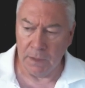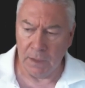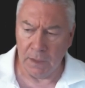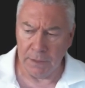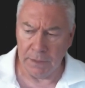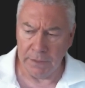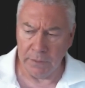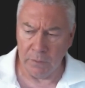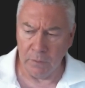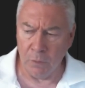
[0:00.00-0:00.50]

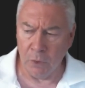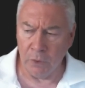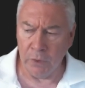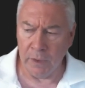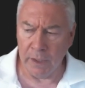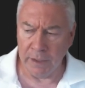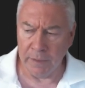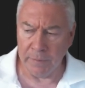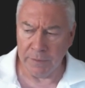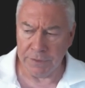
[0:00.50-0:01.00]
There are more
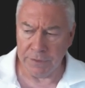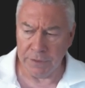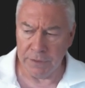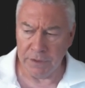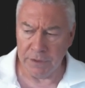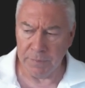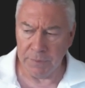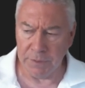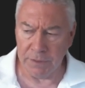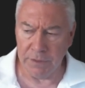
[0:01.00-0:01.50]
arguments to this,
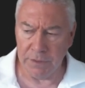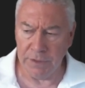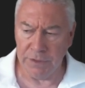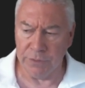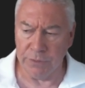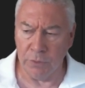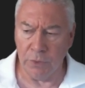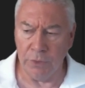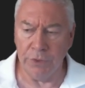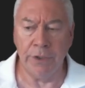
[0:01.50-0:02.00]
but these
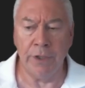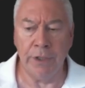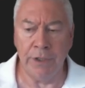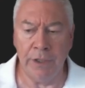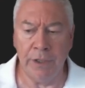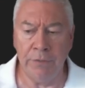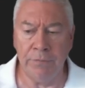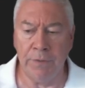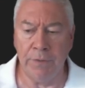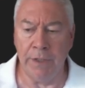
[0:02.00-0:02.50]
are all that I
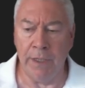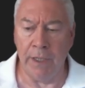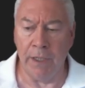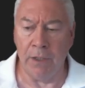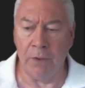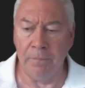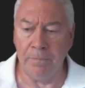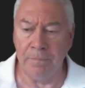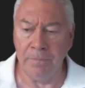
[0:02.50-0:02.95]
need for now.